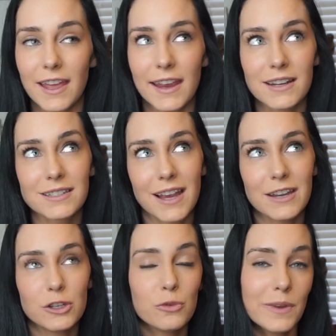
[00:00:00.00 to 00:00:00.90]
like,
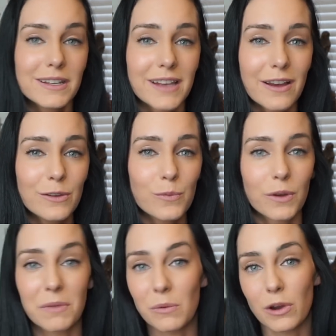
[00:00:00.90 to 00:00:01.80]
say 2 weeks out,
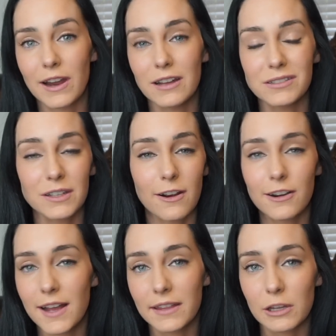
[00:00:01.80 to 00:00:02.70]
when my workouts
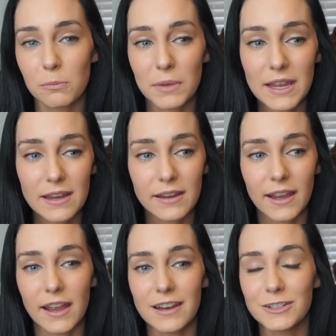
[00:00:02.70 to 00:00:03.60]
aren't at their peak
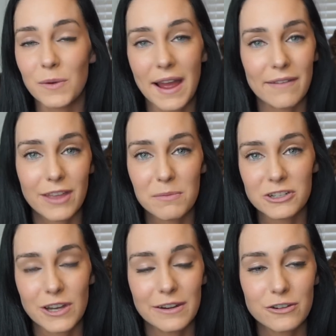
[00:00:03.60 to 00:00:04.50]
and I don't have that
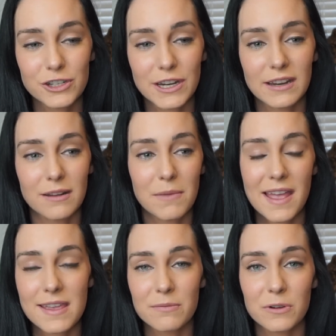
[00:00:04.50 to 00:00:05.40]
much energy and I'm
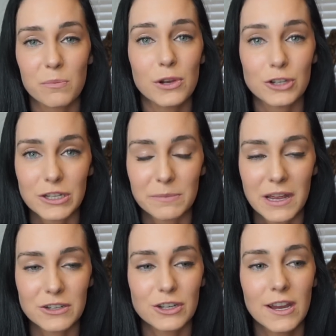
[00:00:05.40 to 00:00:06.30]
not able to push as
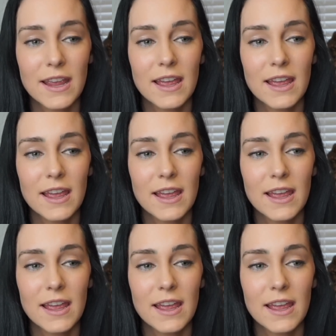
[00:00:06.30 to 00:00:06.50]
much.